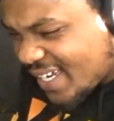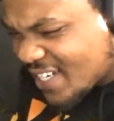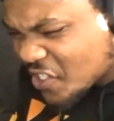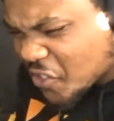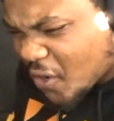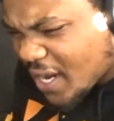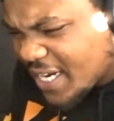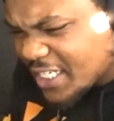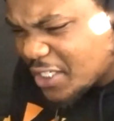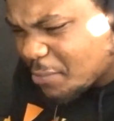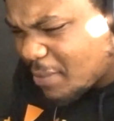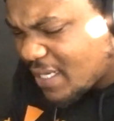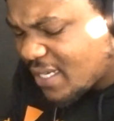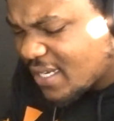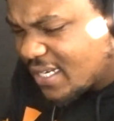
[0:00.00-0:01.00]
it's crazy
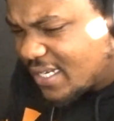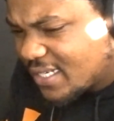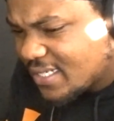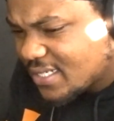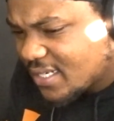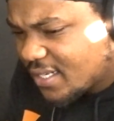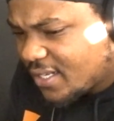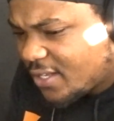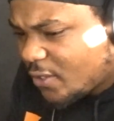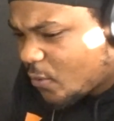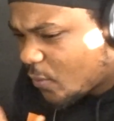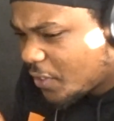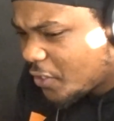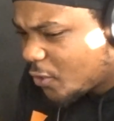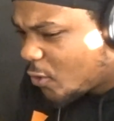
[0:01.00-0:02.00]
because
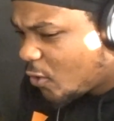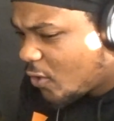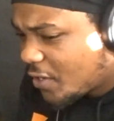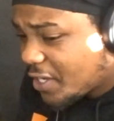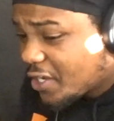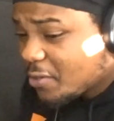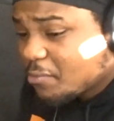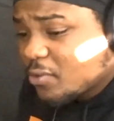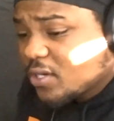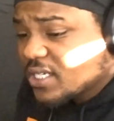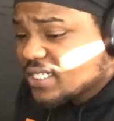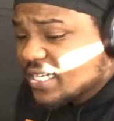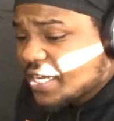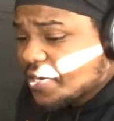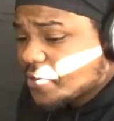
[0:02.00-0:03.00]
when you go on Young
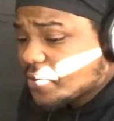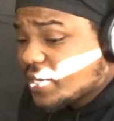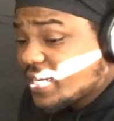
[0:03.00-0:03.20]
Boy channel,